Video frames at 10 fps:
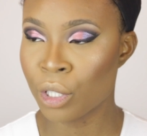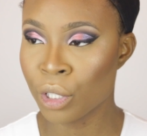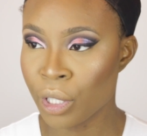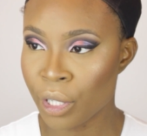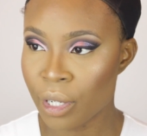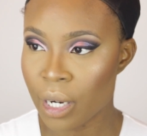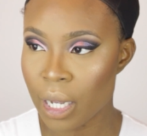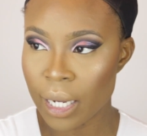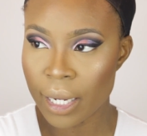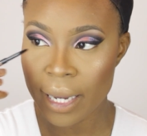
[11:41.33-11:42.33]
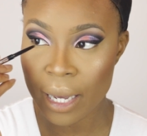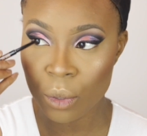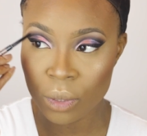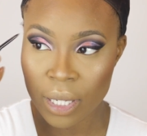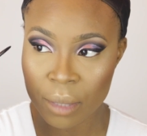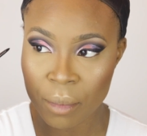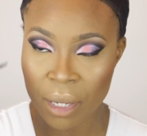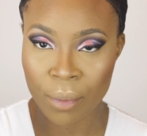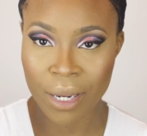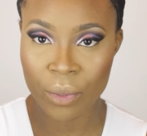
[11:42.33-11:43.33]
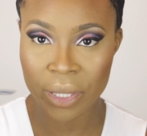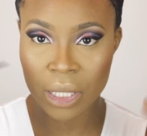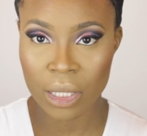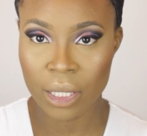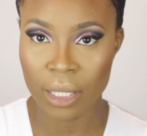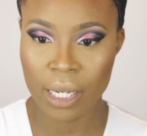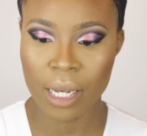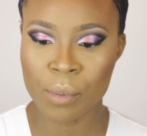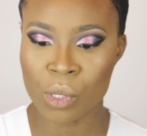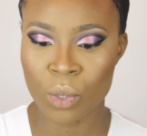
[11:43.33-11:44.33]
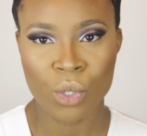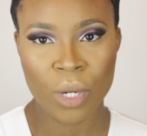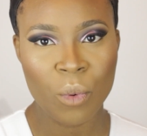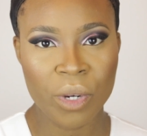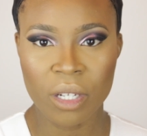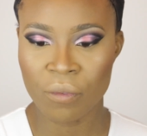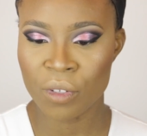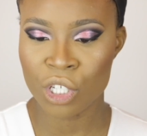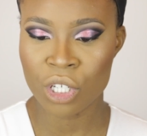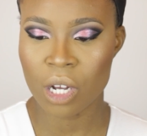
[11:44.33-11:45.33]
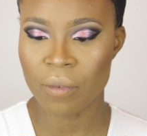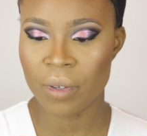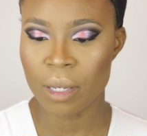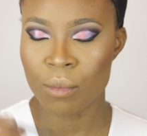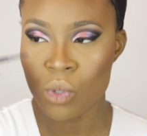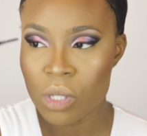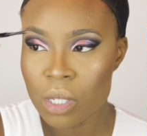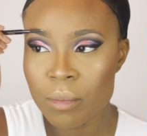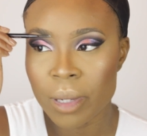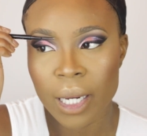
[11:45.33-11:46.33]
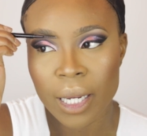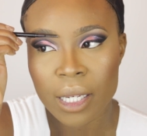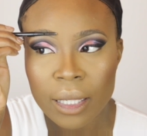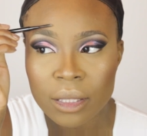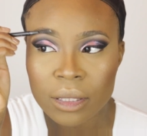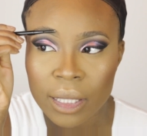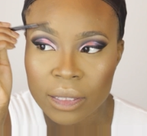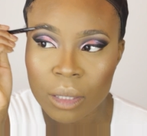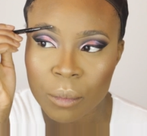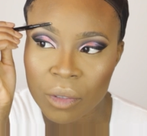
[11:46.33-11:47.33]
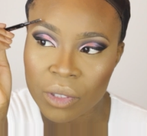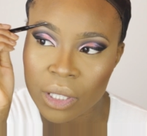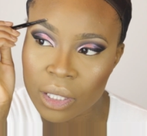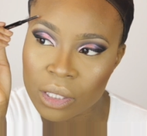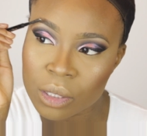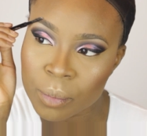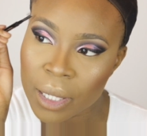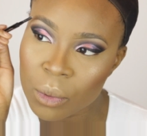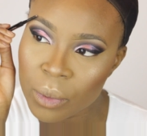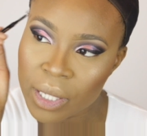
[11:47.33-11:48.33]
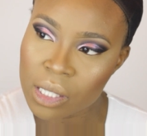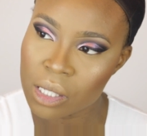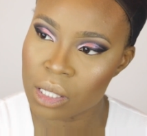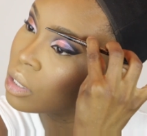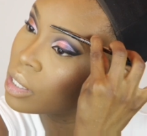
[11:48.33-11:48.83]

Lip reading: Earlier, I outlined my brow and cleaned it up, so now we're gonna finish it off, and I'm using my Anastasia Beverly Hills Brow Wiz.